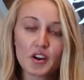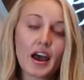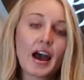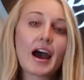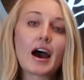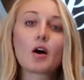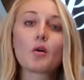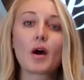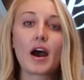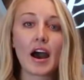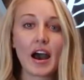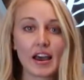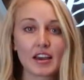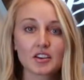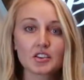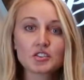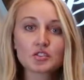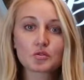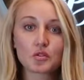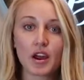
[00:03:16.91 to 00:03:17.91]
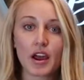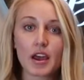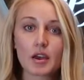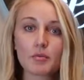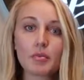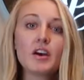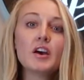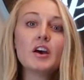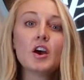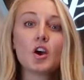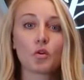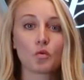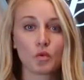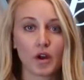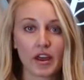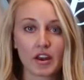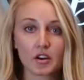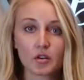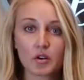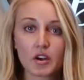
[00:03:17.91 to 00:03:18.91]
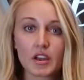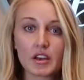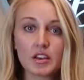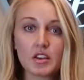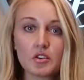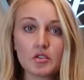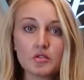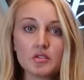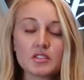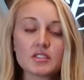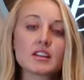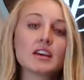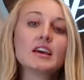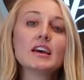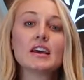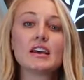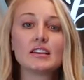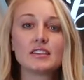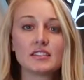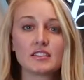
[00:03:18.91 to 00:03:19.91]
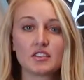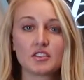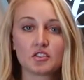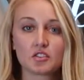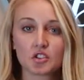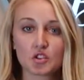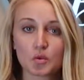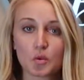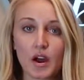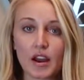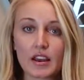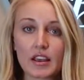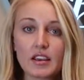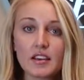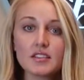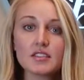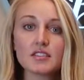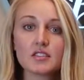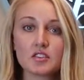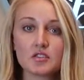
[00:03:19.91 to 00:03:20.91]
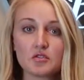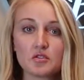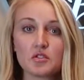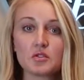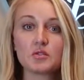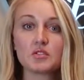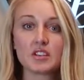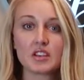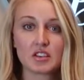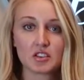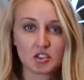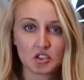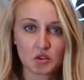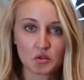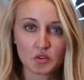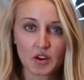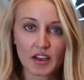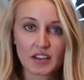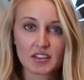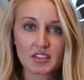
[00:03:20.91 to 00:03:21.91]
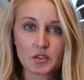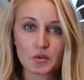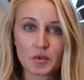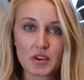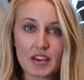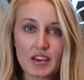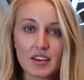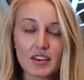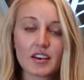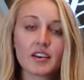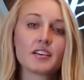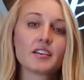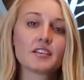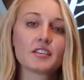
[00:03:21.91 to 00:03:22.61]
How I describe retinoid use is in your 20s, you use it 2 nights a week,